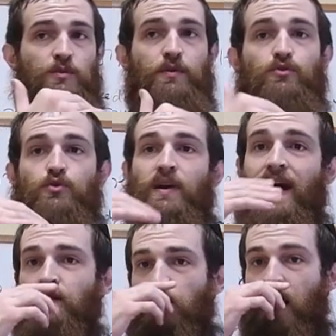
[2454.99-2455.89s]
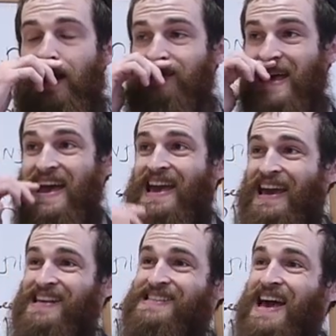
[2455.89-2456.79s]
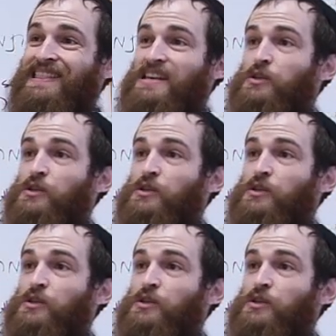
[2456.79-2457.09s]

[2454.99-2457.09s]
or spiritual counterparts, is that